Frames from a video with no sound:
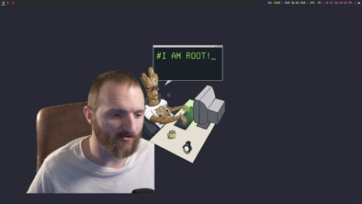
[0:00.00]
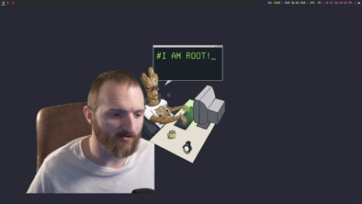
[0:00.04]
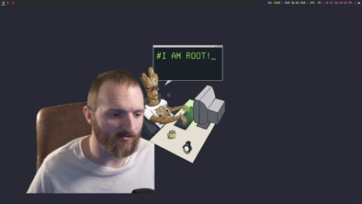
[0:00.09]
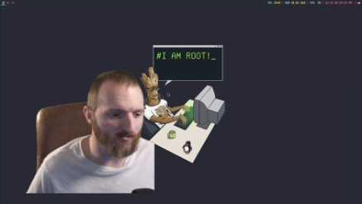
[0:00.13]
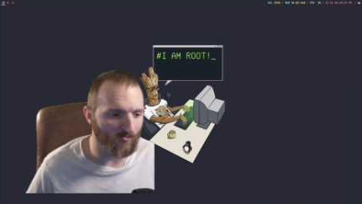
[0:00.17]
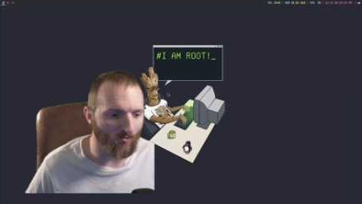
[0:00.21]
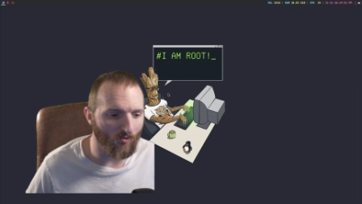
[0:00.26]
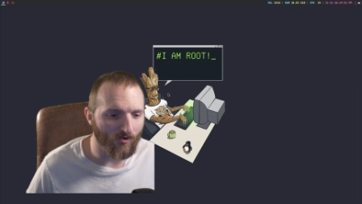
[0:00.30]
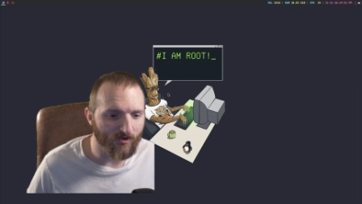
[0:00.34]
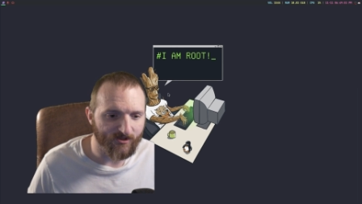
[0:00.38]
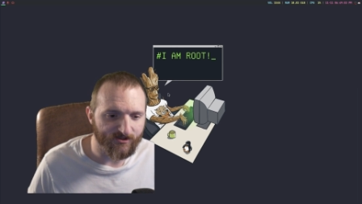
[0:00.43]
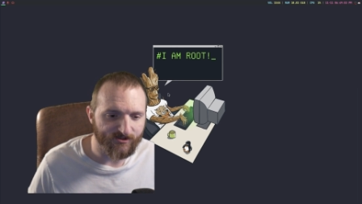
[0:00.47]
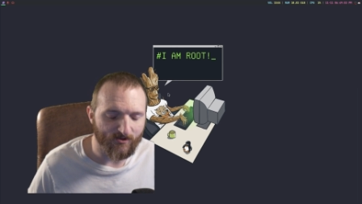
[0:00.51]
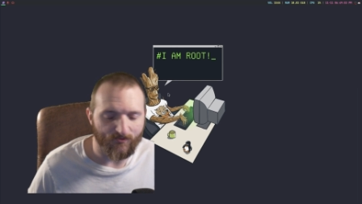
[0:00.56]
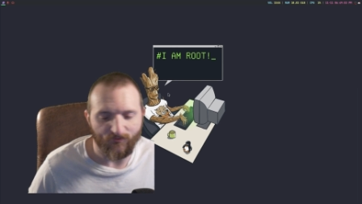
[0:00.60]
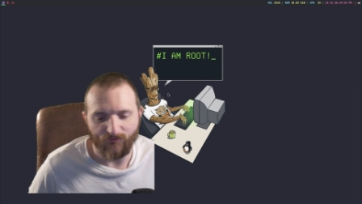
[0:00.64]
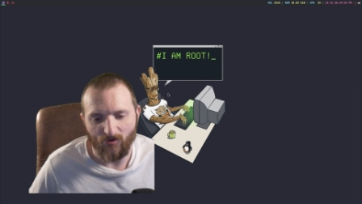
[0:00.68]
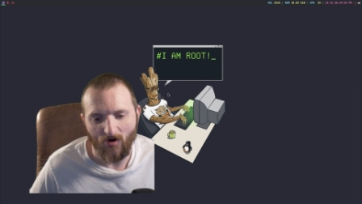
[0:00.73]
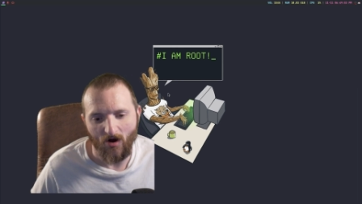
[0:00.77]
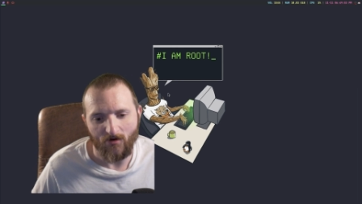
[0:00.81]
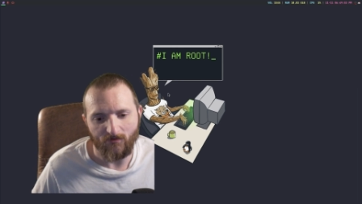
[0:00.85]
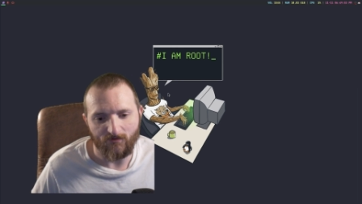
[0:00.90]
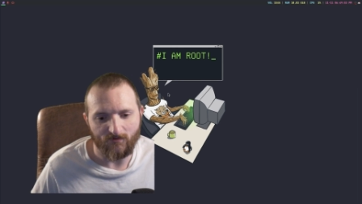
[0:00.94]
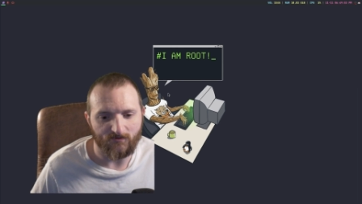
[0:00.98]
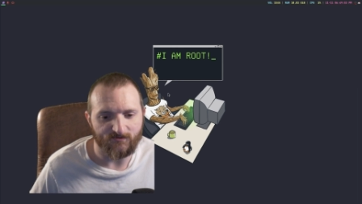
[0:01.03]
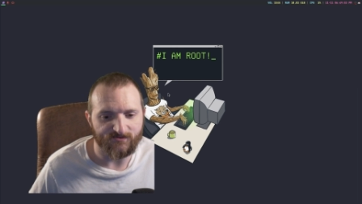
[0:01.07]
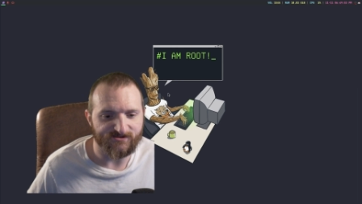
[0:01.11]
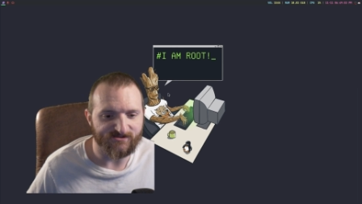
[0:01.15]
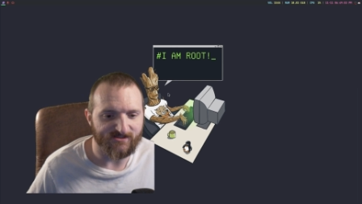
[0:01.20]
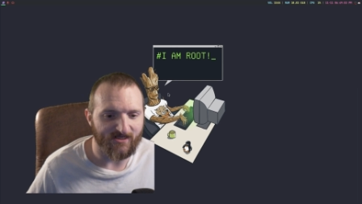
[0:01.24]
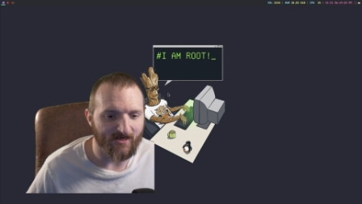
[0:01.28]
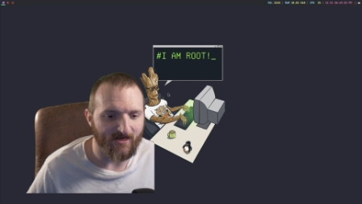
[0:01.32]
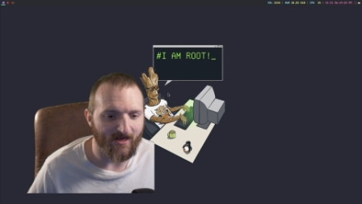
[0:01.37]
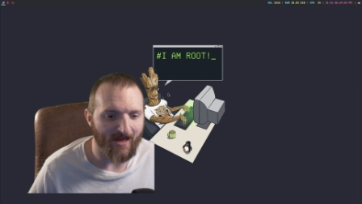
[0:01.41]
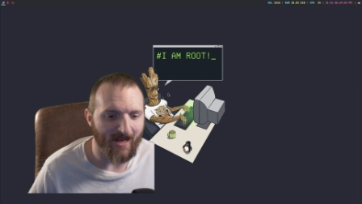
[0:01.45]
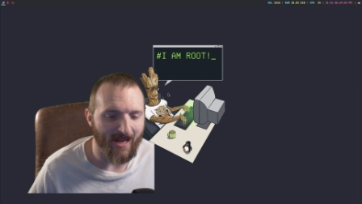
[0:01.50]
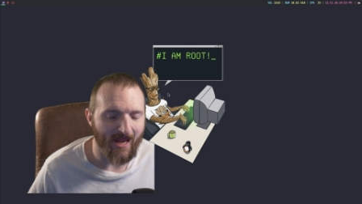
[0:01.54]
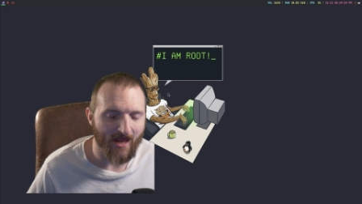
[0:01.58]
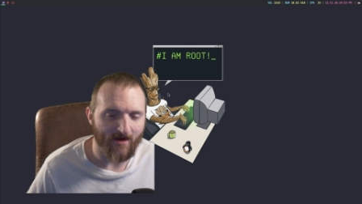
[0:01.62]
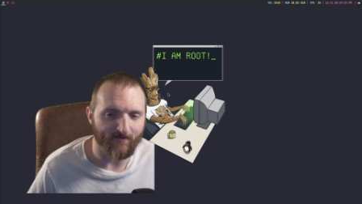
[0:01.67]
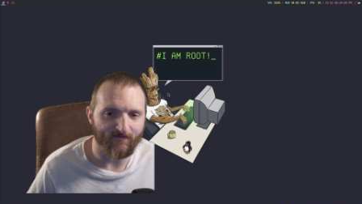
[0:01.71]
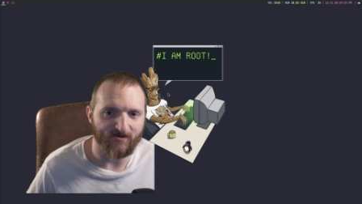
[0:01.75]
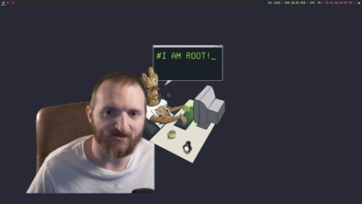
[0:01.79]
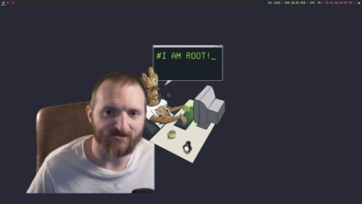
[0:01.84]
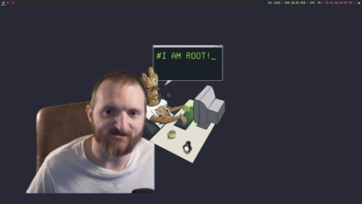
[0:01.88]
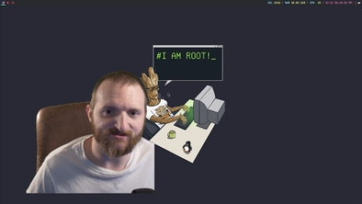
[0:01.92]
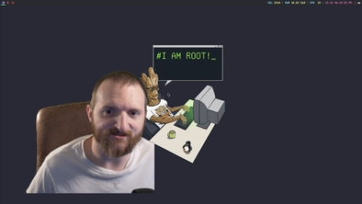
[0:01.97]
one of the problems that
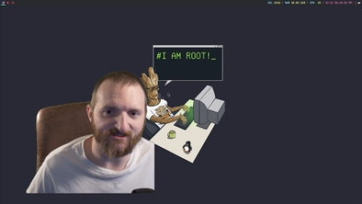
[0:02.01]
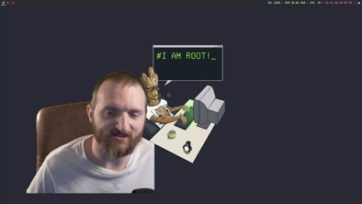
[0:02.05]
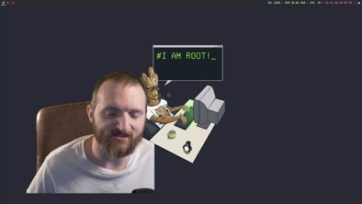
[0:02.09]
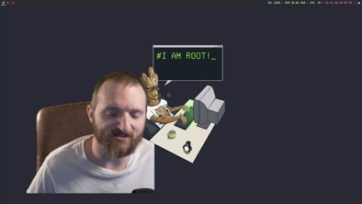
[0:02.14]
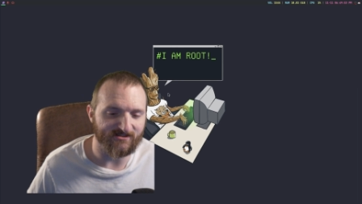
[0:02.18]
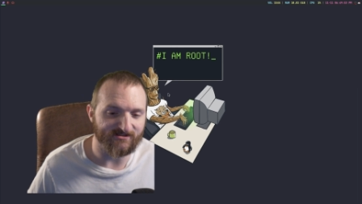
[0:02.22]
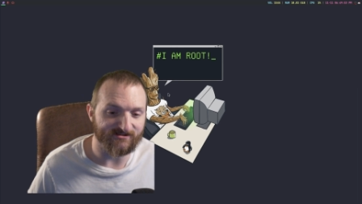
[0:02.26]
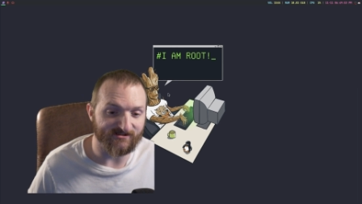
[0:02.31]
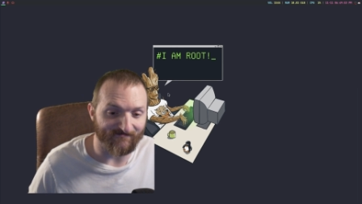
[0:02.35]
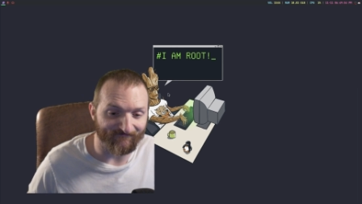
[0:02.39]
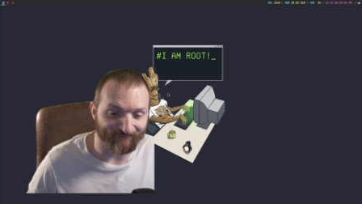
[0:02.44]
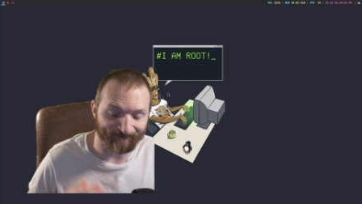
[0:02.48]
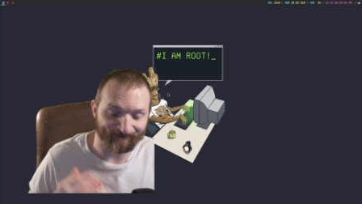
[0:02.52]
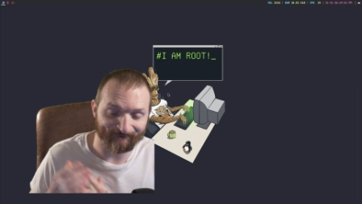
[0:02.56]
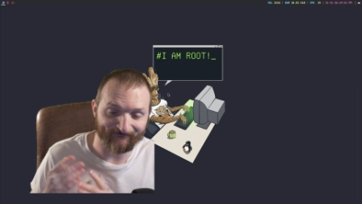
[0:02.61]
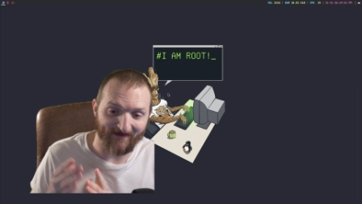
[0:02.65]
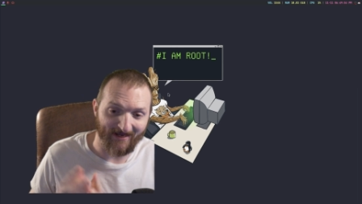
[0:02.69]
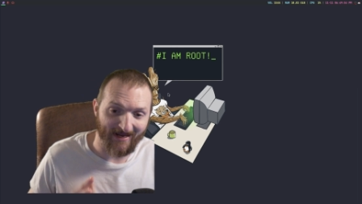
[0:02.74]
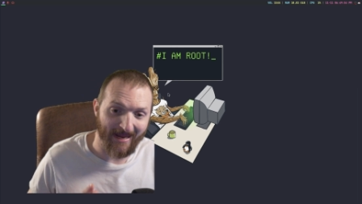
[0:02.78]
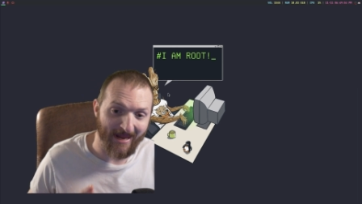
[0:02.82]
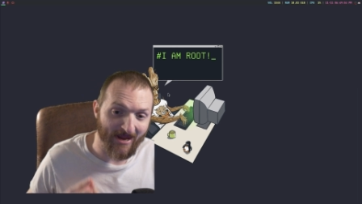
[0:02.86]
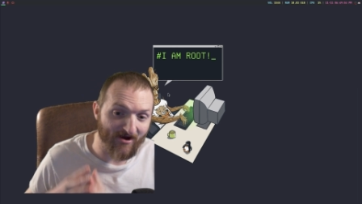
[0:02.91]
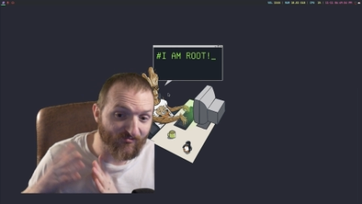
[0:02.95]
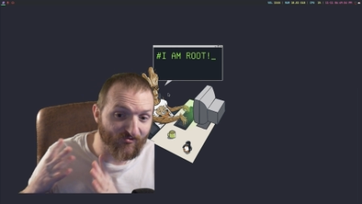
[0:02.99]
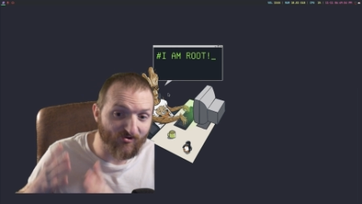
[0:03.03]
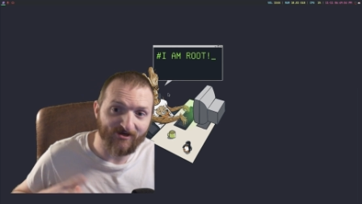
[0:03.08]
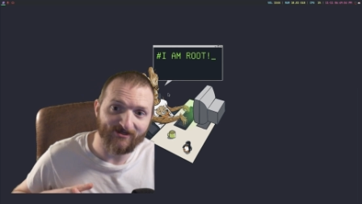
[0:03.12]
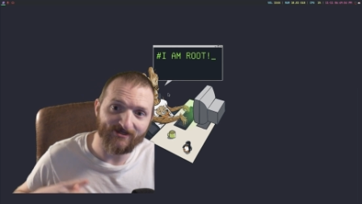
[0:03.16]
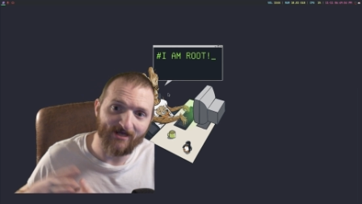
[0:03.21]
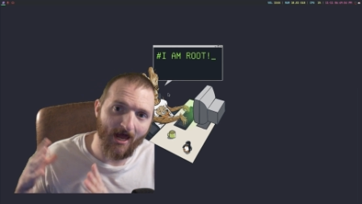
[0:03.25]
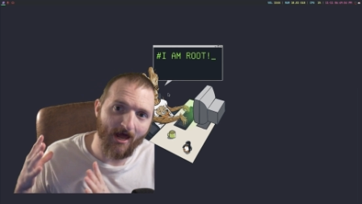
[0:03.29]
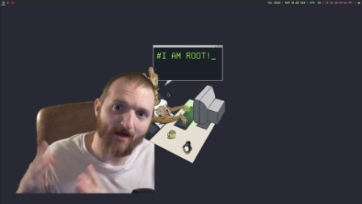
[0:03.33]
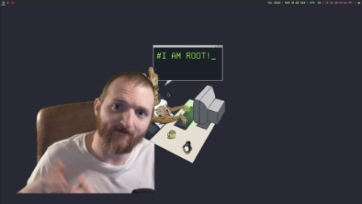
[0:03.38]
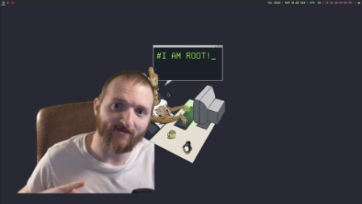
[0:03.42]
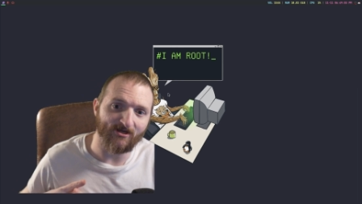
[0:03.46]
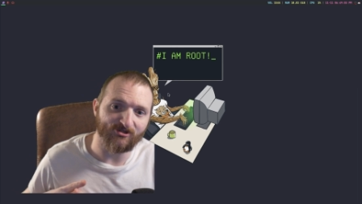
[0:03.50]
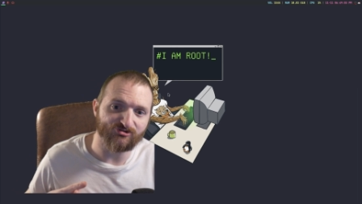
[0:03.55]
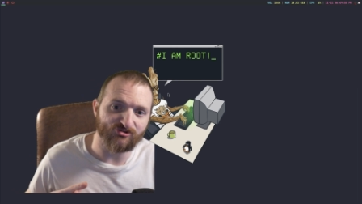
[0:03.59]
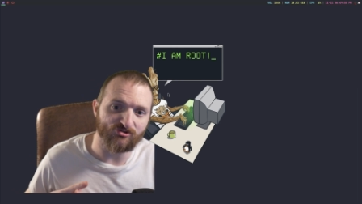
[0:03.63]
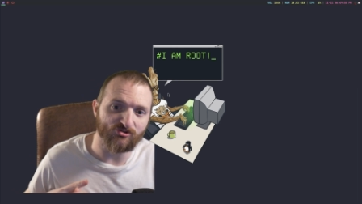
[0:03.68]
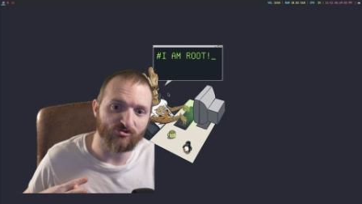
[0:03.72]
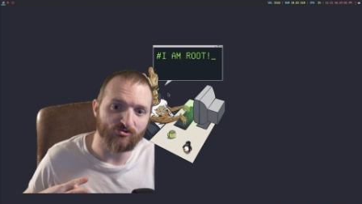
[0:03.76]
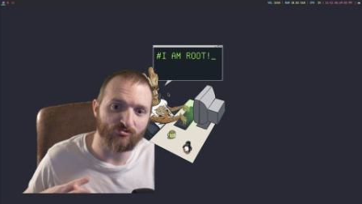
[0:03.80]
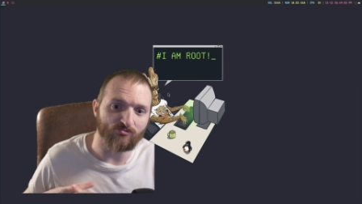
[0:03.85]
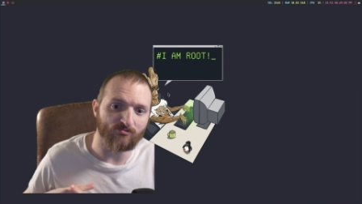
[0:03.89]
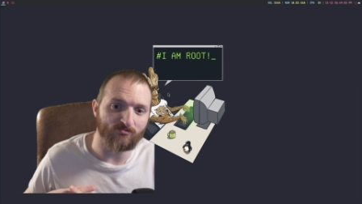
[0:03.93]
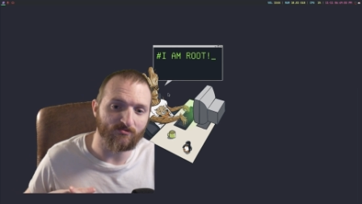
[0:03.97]
happens is every time that
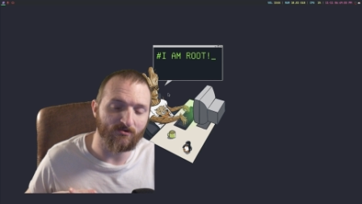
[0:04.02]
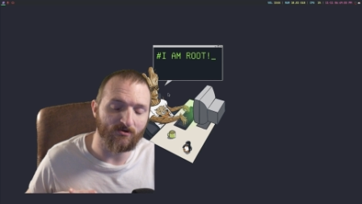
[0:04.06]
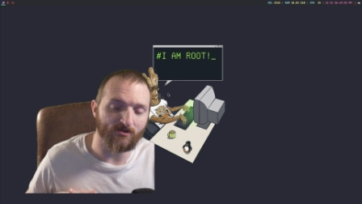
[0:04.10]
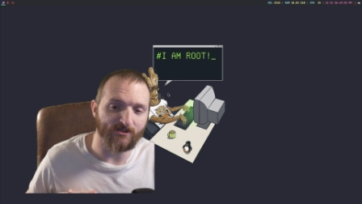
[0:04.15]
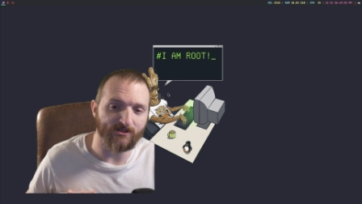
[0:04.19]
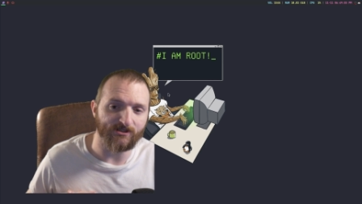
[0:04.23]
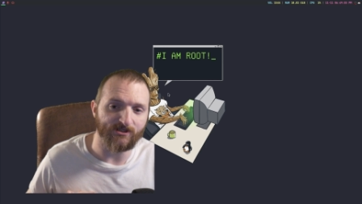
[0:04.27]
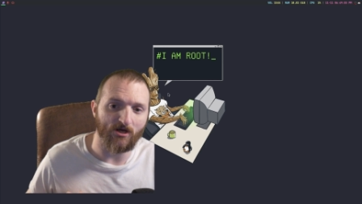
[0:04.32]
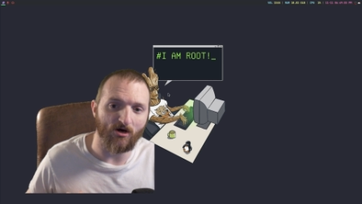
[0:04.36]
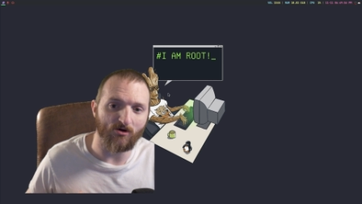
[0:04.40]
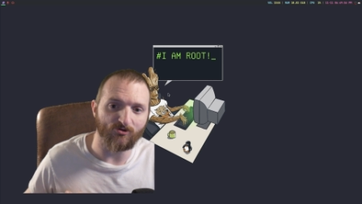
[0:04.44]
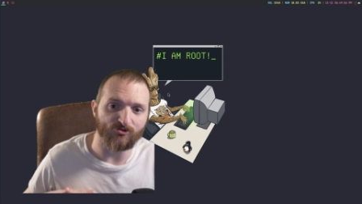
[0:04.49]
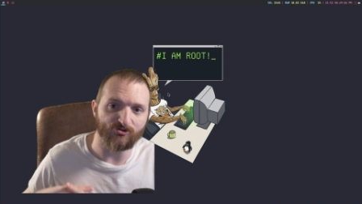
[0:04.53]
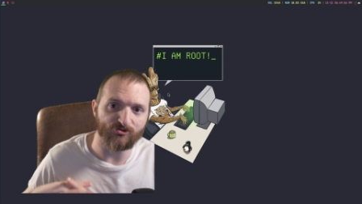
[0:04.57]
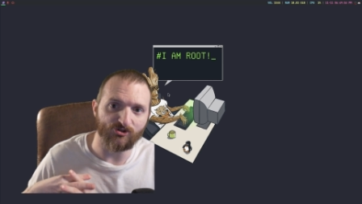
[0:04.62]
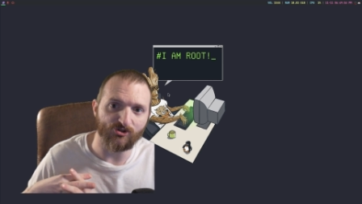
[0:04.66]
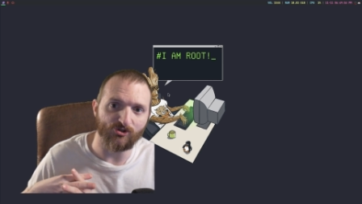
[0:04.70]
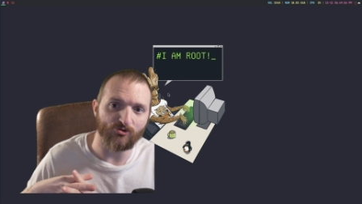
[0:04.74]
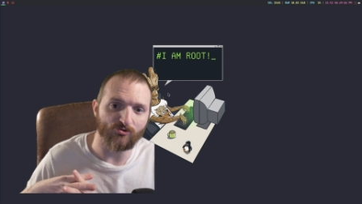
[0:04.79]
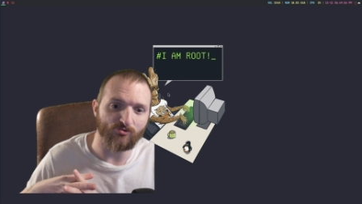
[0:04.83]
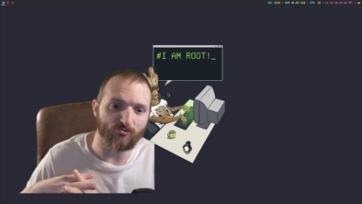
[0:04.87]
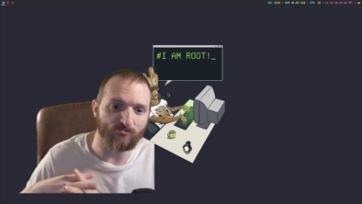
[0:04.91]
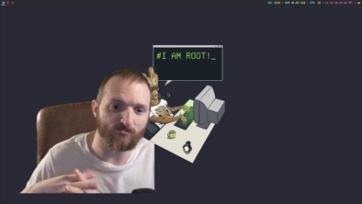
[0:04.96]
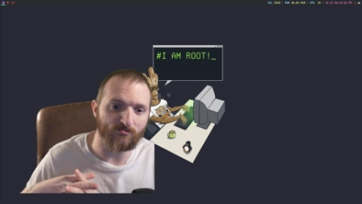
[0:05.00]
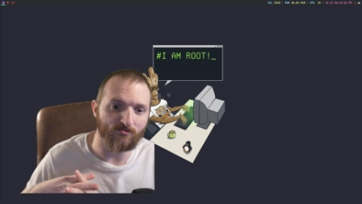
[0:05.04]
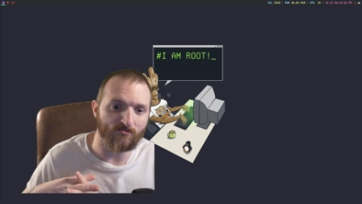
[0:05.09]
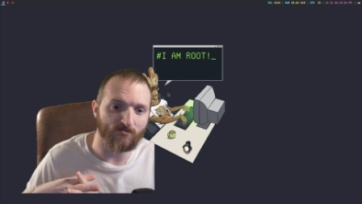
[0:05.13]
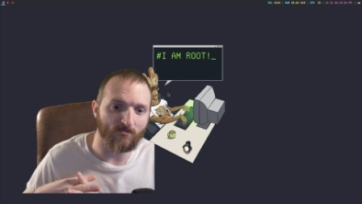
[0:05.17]
you, you know, you